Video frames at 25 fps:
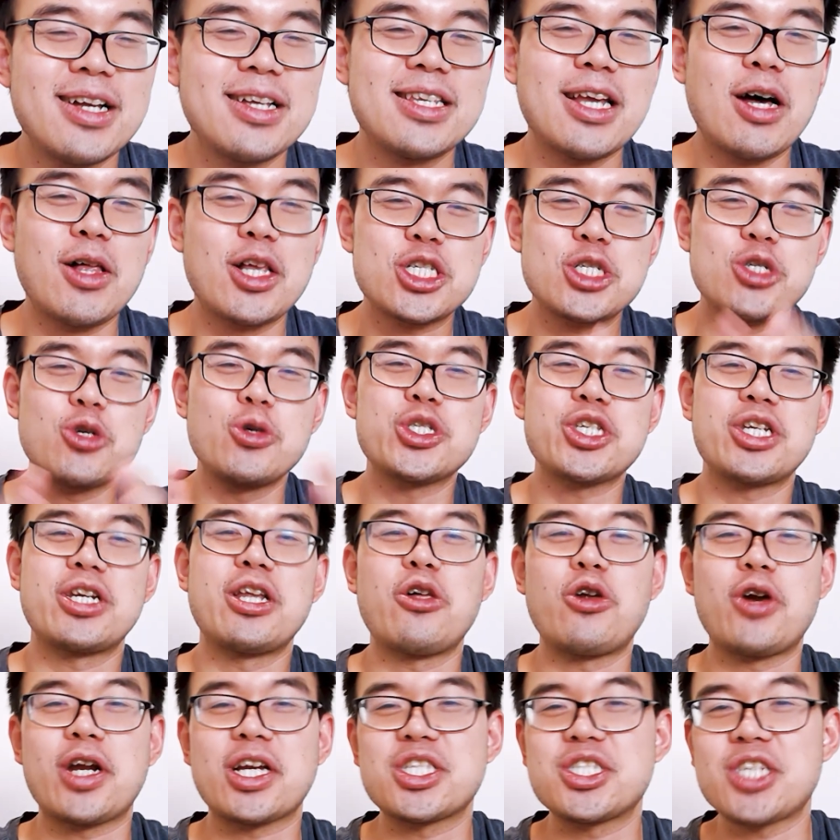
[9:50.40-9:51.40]
Now let's use
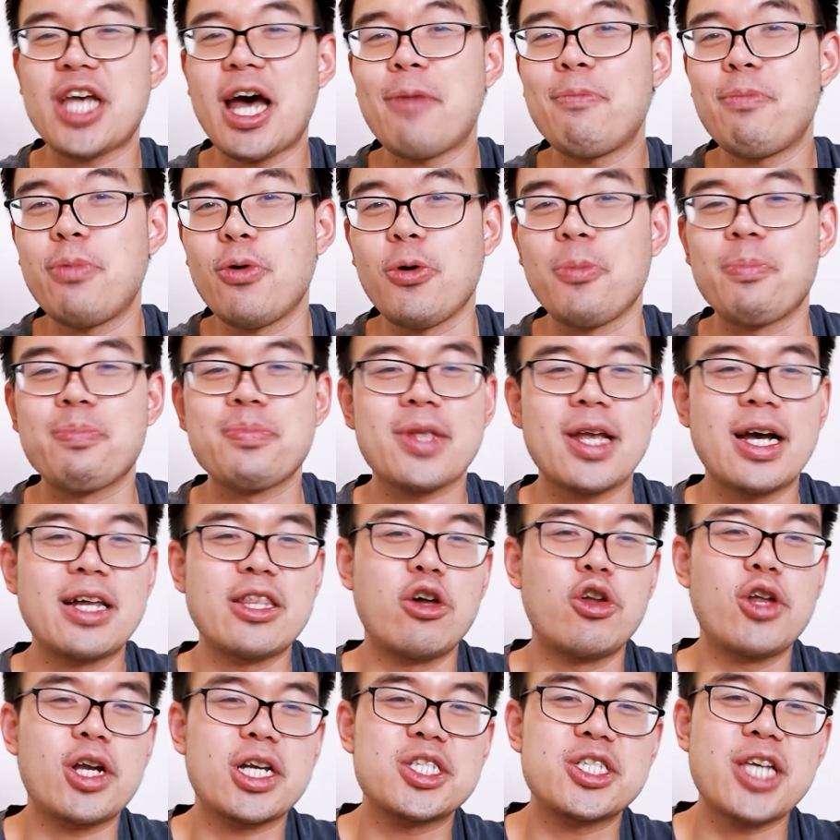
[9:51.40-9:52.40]
another example.
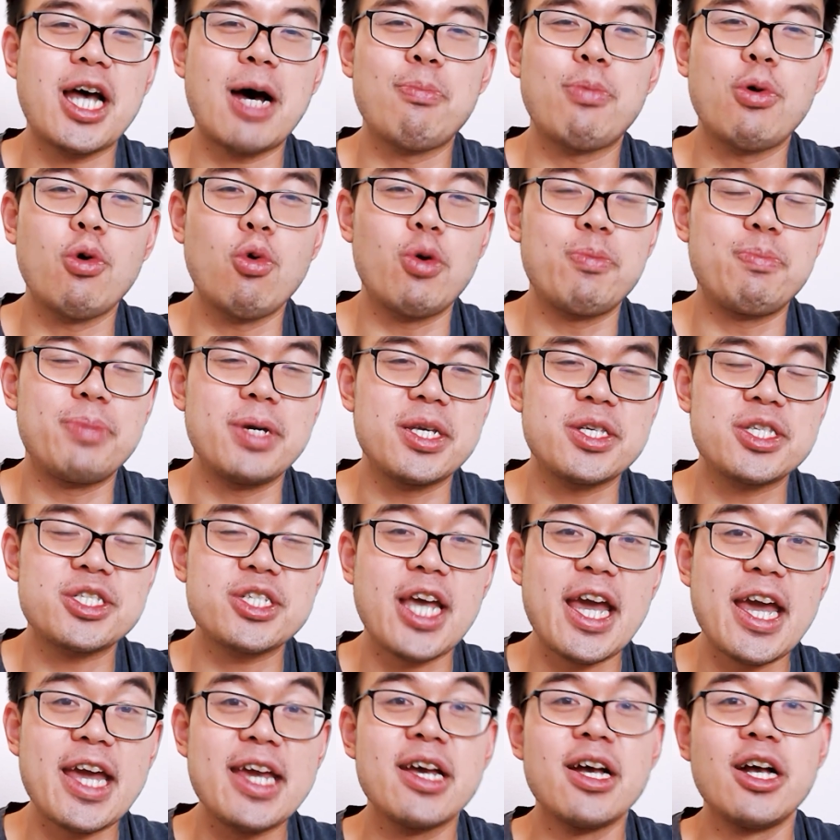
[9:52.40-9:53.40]
Another example would be
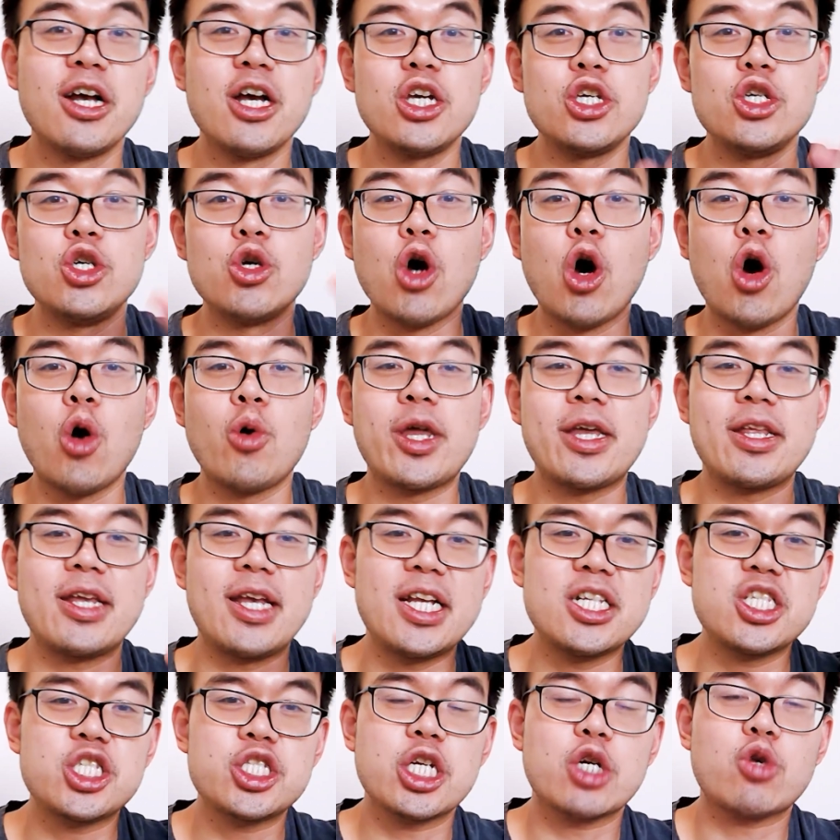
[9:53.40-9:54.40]
say you own an
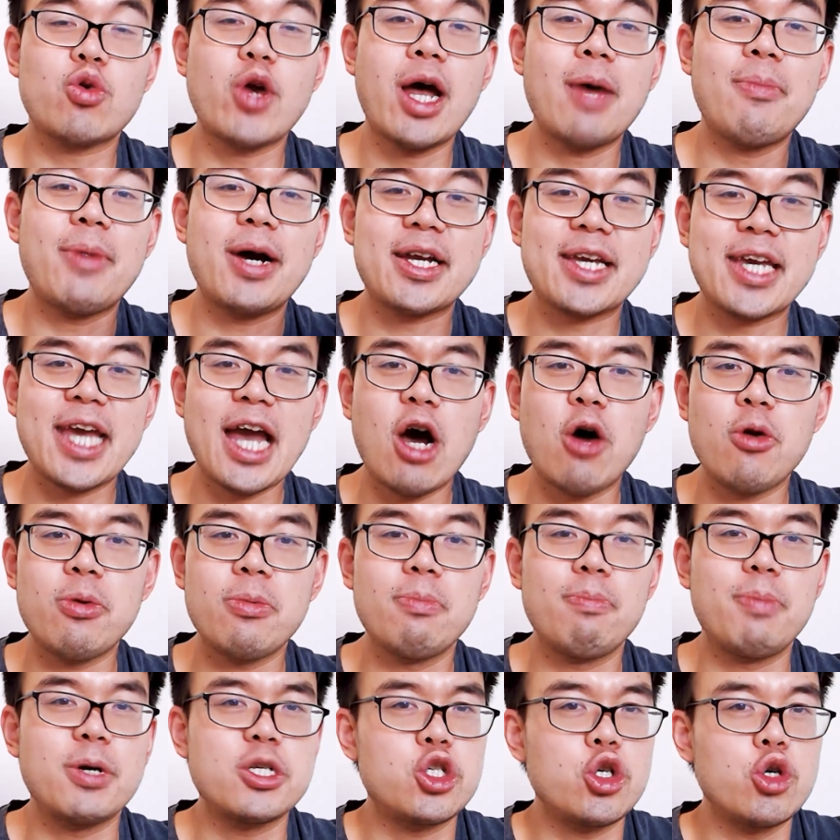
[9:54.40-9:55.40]
Instagram
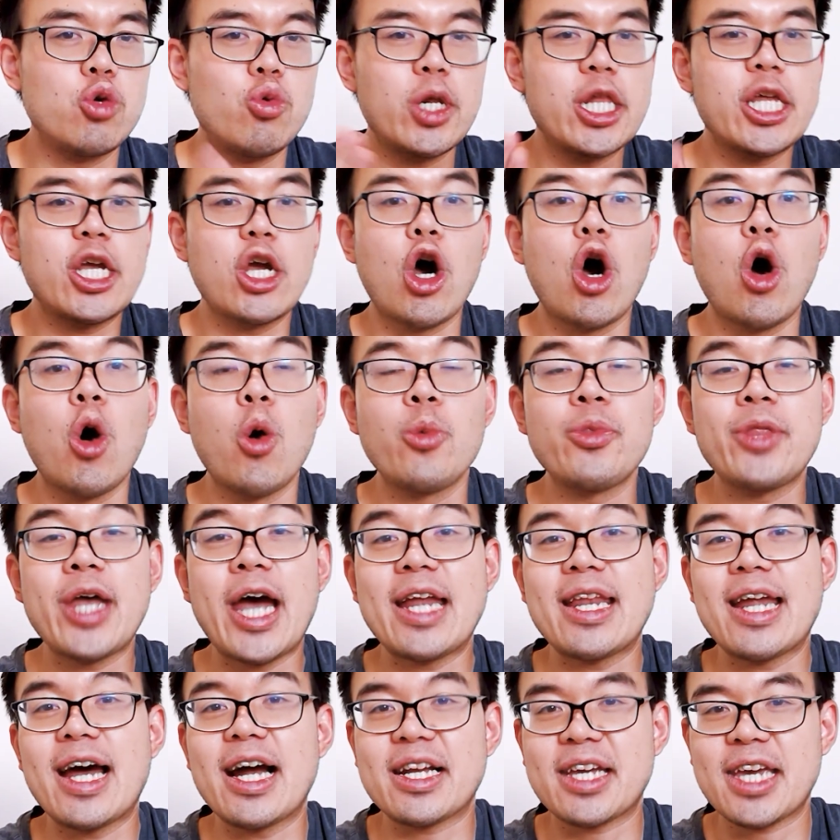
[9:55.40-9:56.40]
account, but do you really own
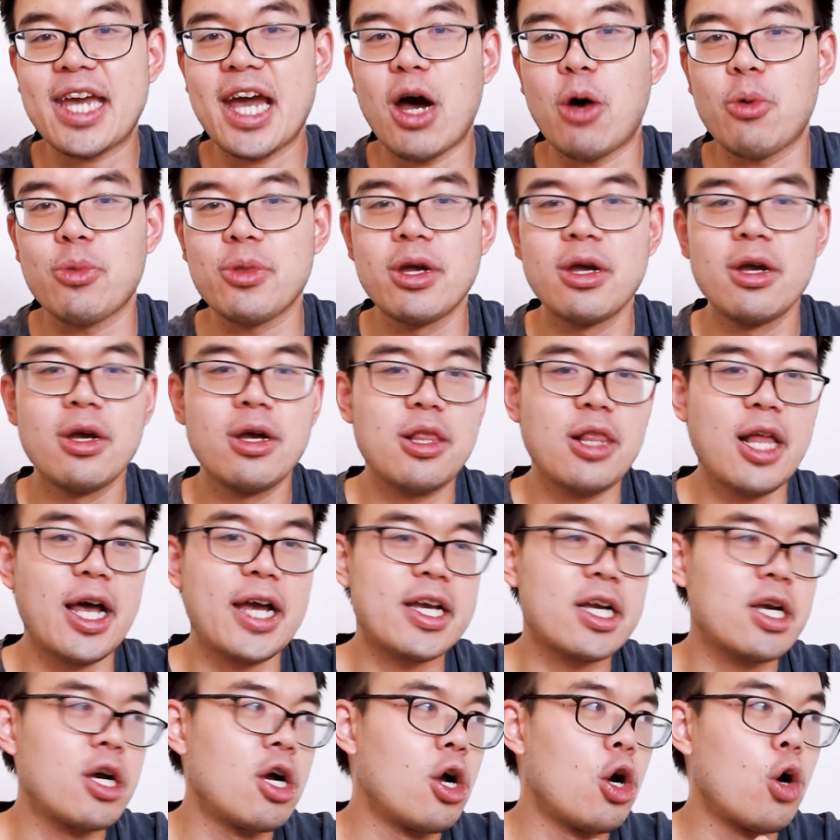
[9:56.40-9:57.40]
that account?
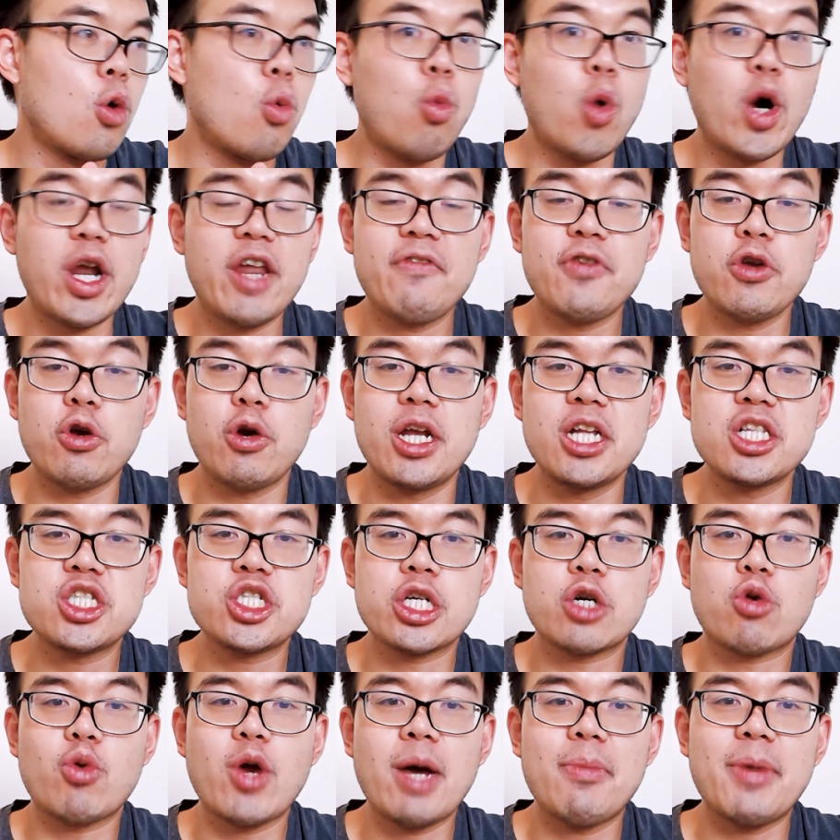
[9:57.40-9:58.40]
Like what if your
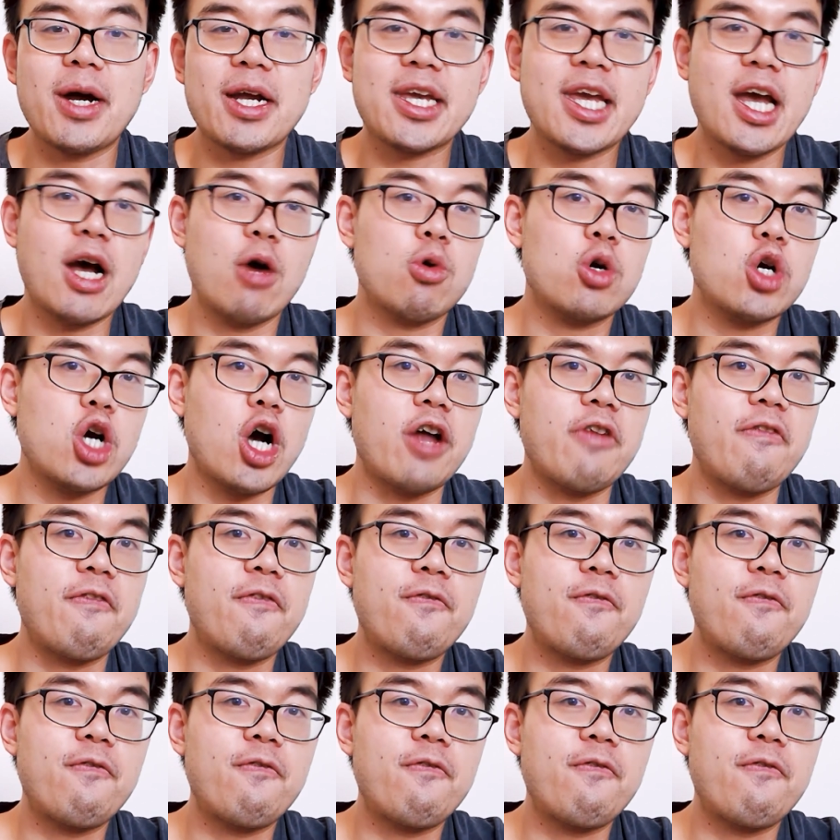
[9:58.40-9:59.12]
Instagram account got